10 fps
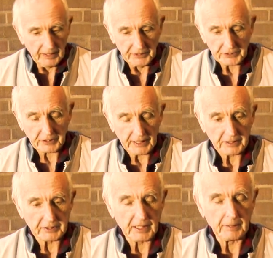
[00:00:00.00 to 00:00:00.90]
This
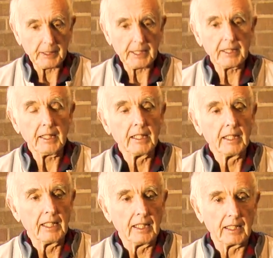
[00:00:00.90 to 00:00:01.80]
tractor's come in
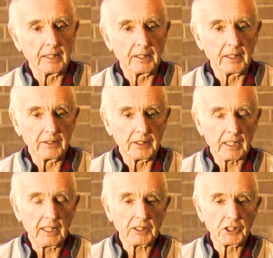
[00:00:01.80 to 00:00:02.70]
and the
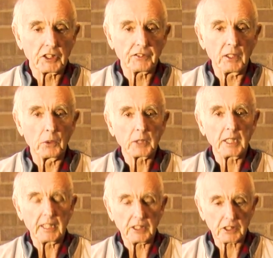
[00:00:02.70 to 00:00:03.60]
clutch is
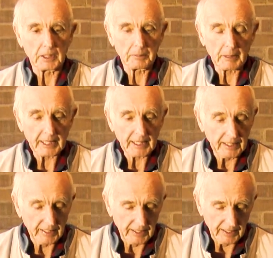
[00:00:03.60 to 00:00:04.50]
faulty, it's slipping,
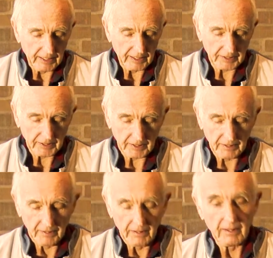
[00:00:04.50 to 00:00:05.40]
and
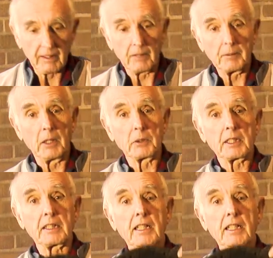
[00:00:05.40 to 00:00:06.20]
I'm holding the